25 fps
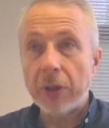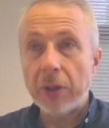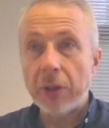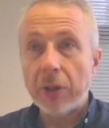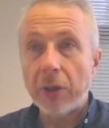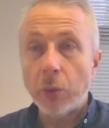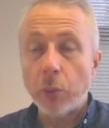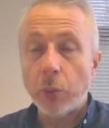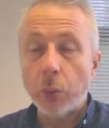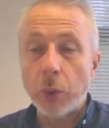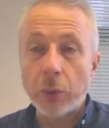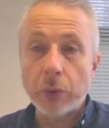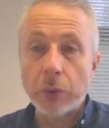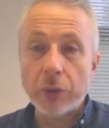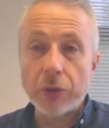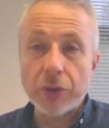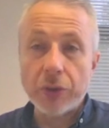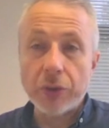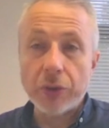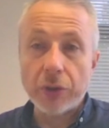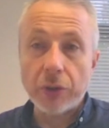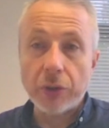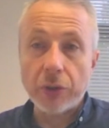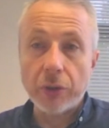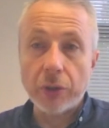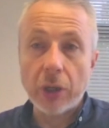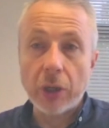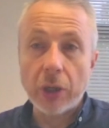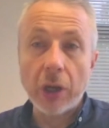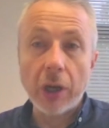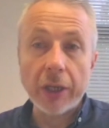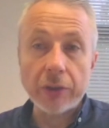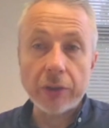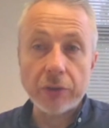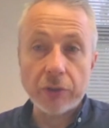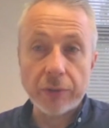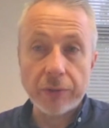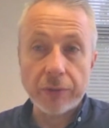We would do
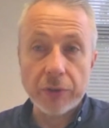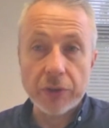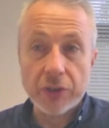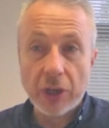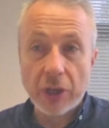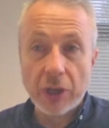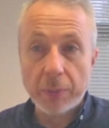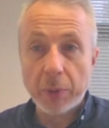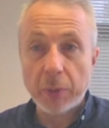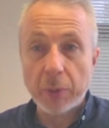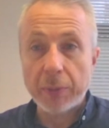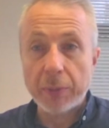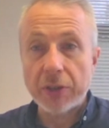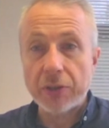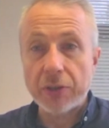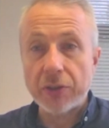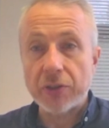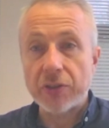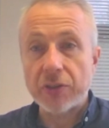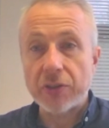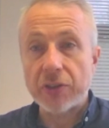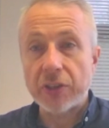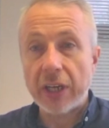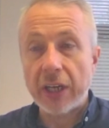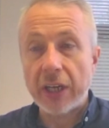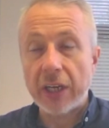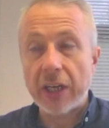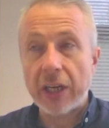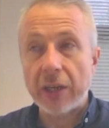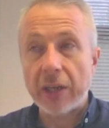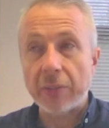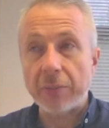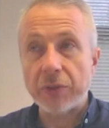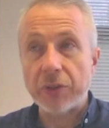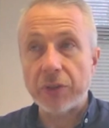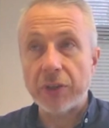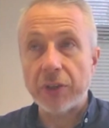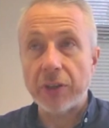client-driven supplements
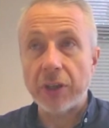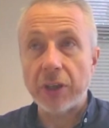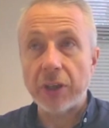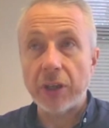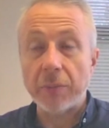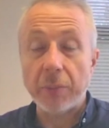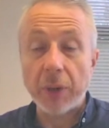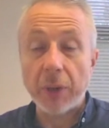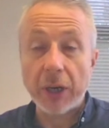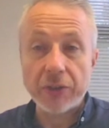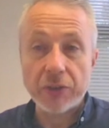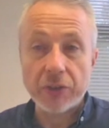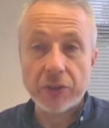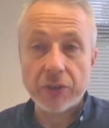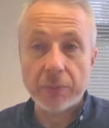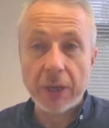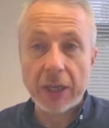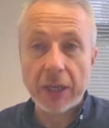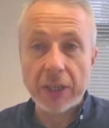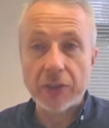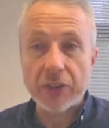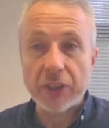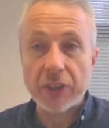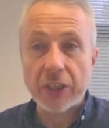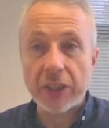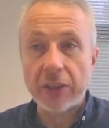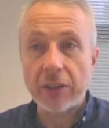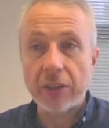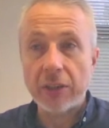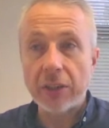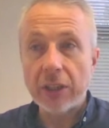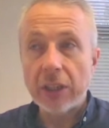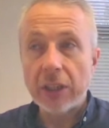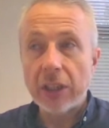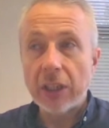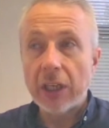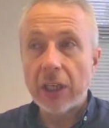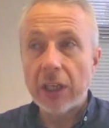to the Brainstorm magazine,
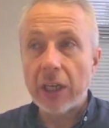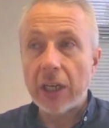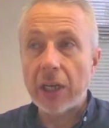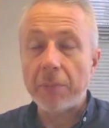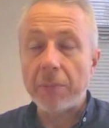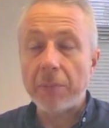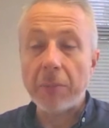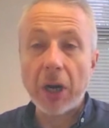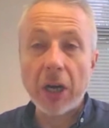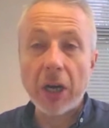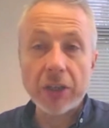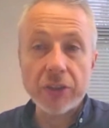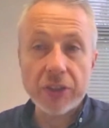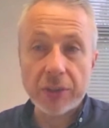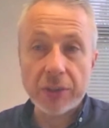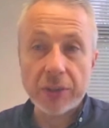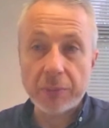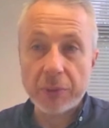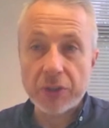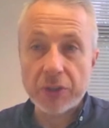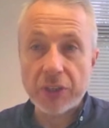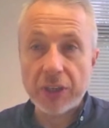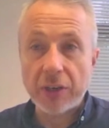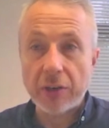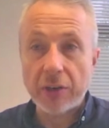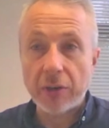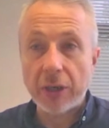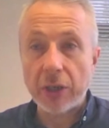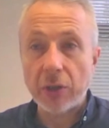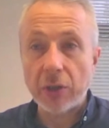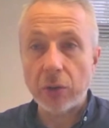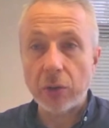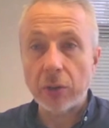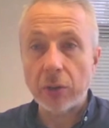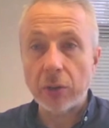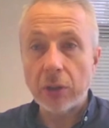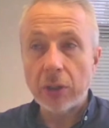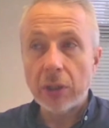marketing material.